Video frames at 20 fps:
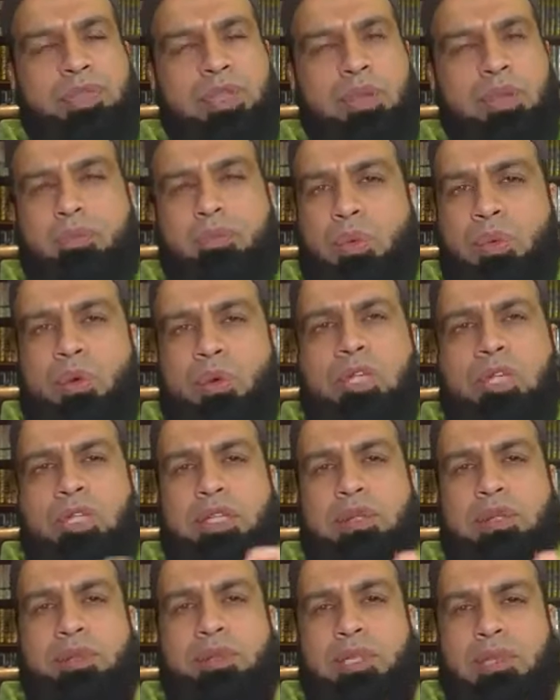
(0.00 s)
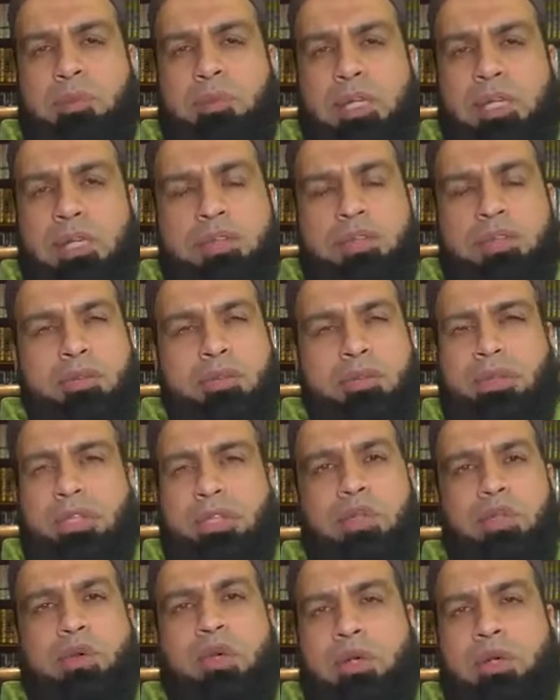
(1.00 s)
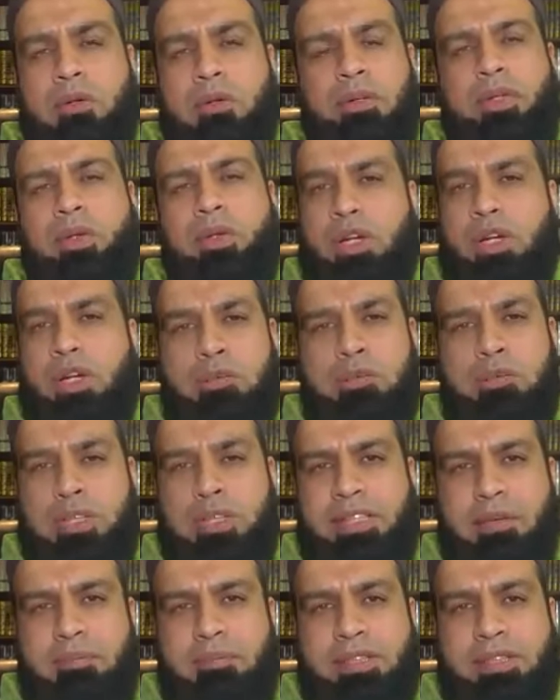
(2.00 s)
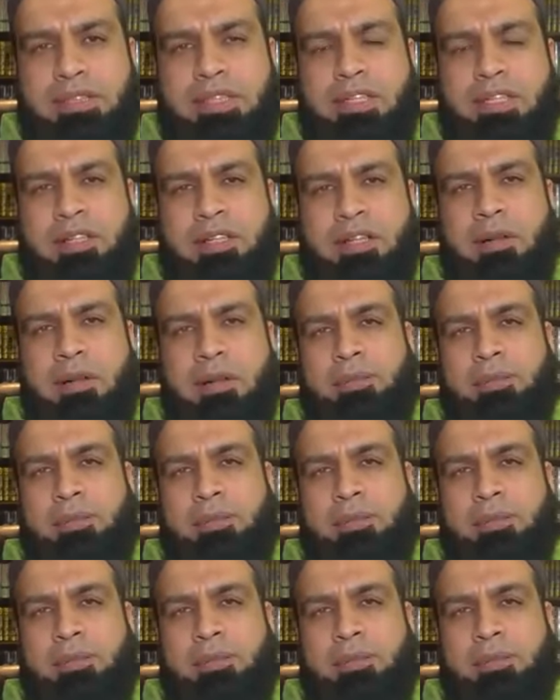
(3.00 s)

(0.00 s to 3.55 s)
The more that you speak, the more that you're going to make that mistake.